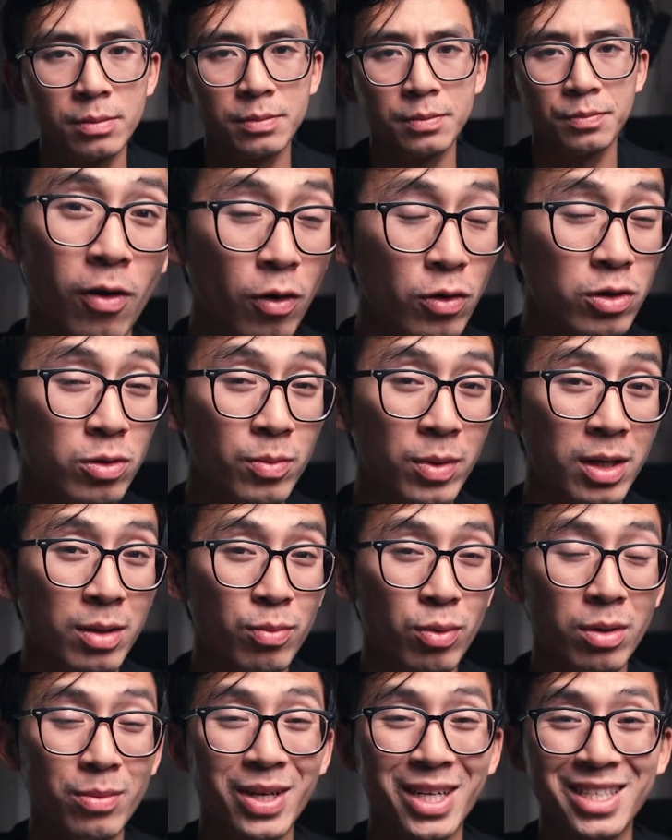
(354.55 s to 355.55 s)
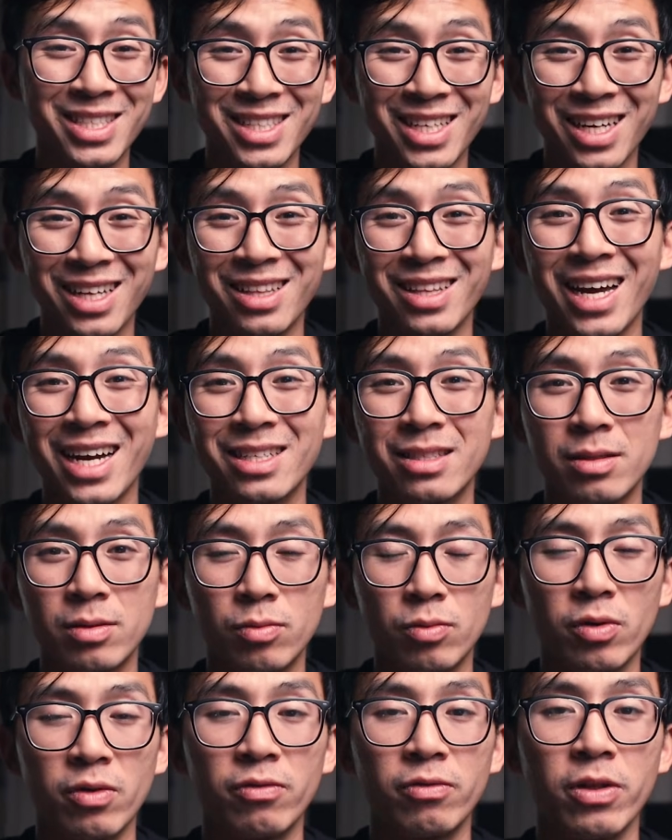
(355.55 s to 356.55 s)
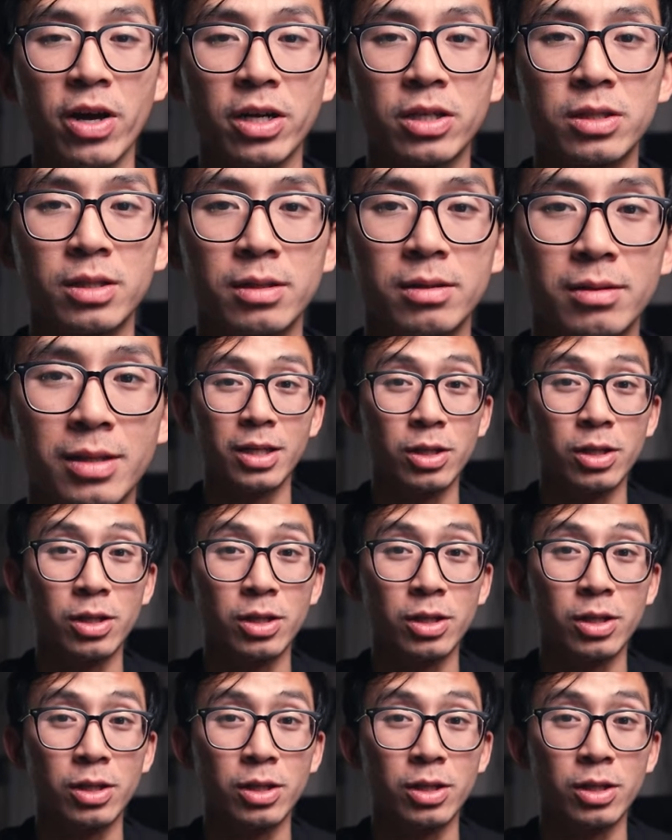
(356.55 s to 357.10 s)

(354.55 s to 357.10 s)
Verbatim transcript: Far too many pre-meds neglect the reflection,